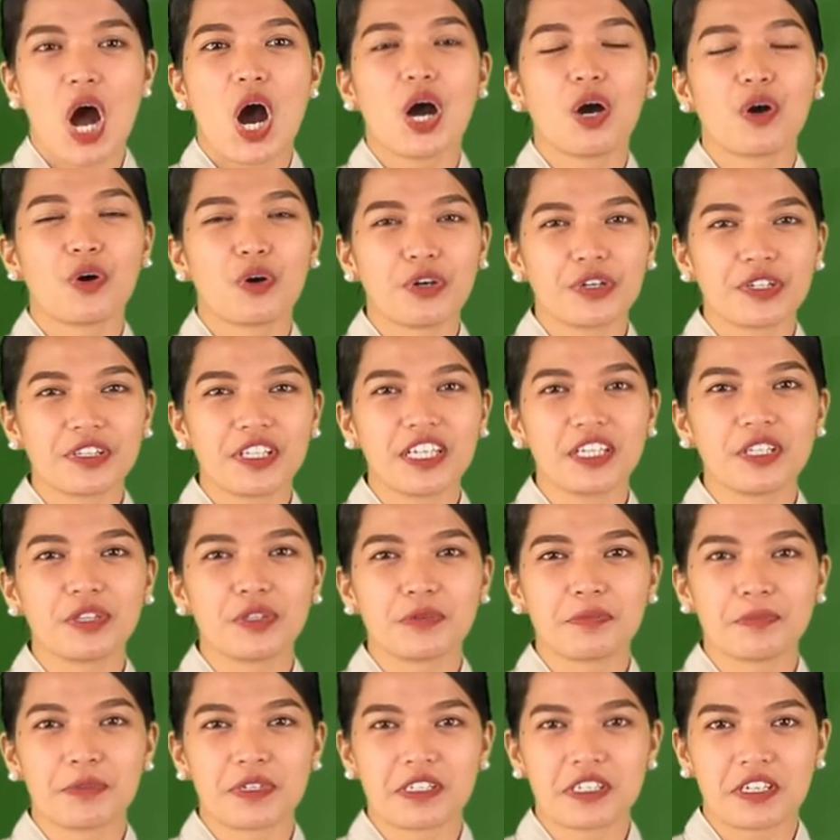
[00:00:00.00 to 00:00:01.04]
according
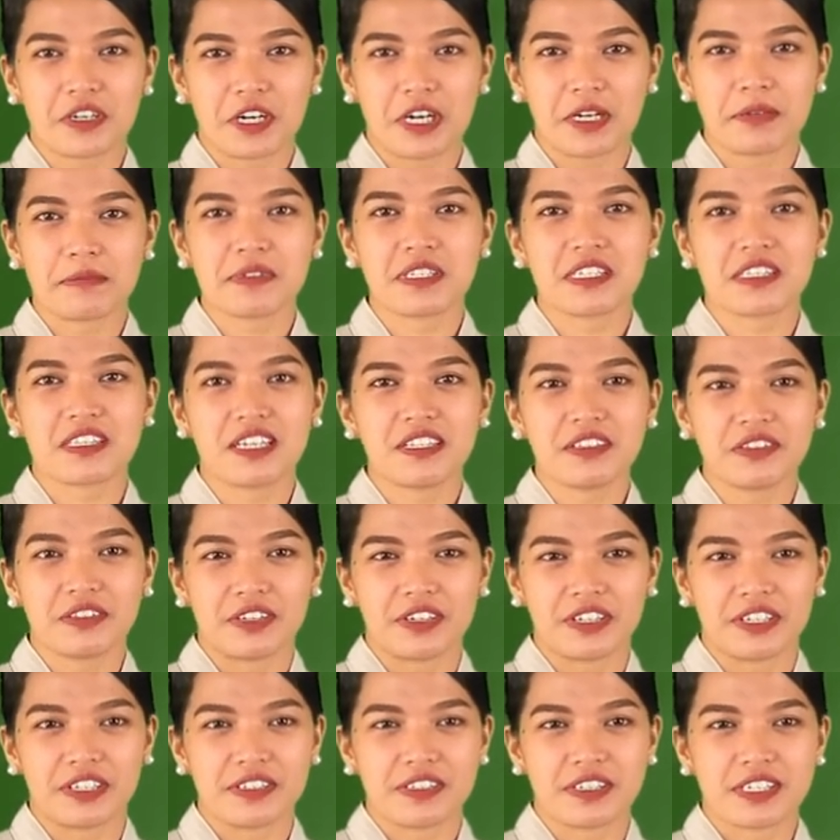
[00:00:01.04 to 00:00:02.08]
to prescribed
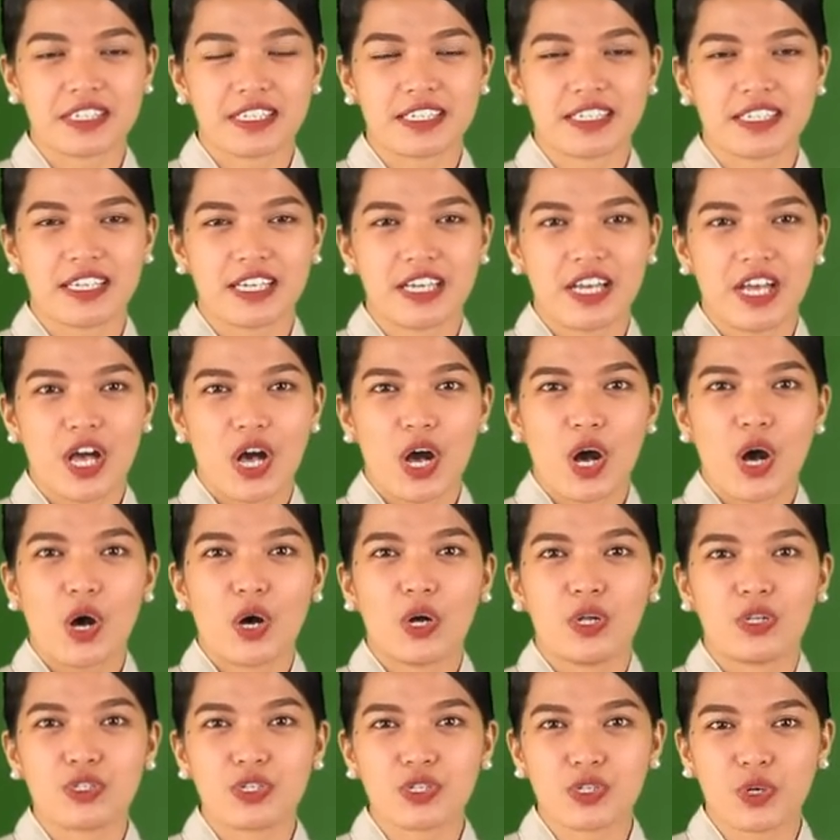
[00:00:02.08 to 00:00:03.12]
standards.
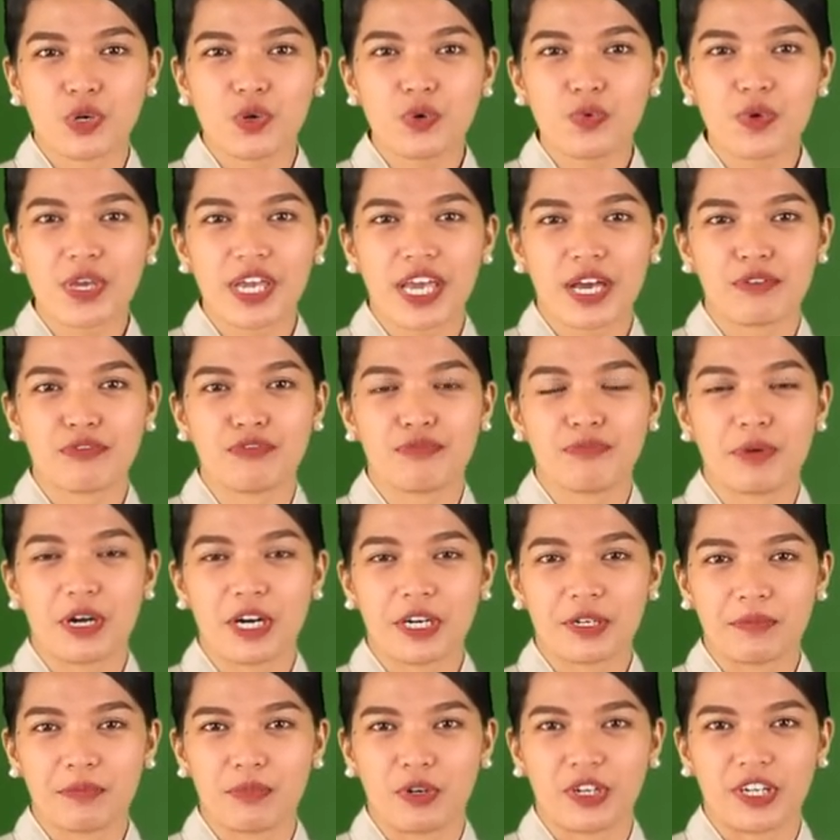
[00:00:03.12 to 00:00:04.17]
Also, we have
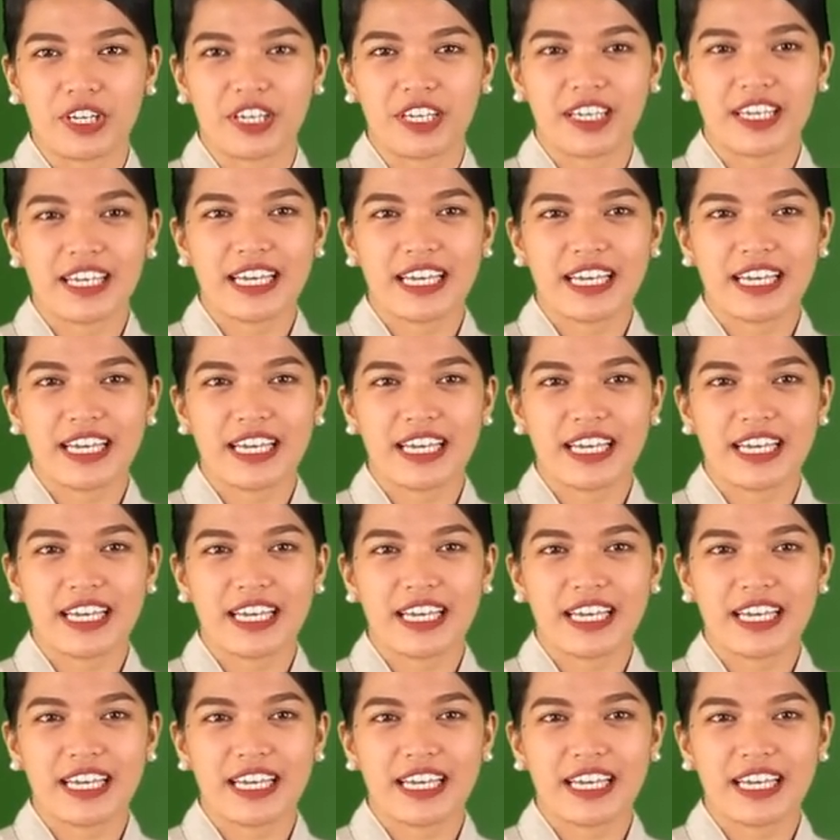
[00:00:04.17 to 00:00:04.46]
barboy.